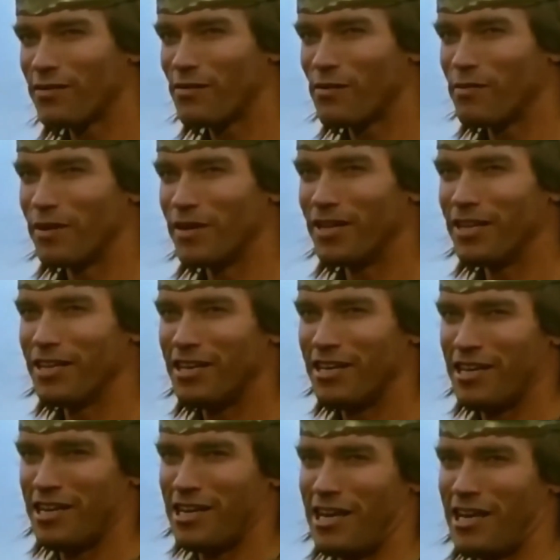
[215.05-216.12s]
woman
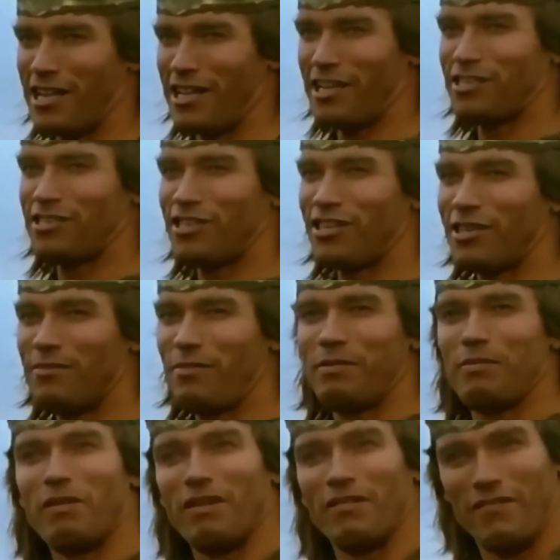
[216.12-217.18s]
unless she can beat
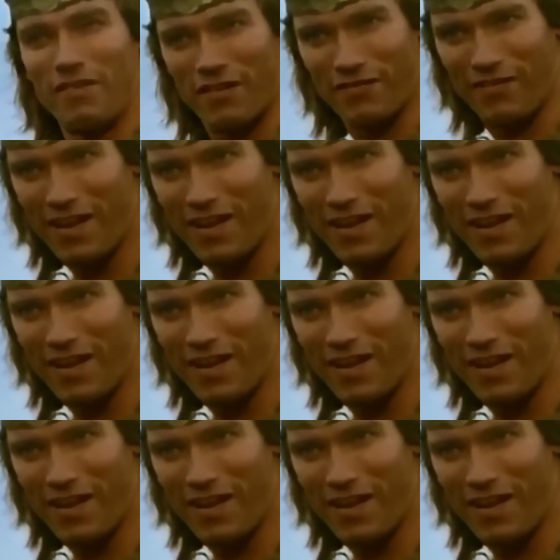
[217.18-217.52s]
me in a fair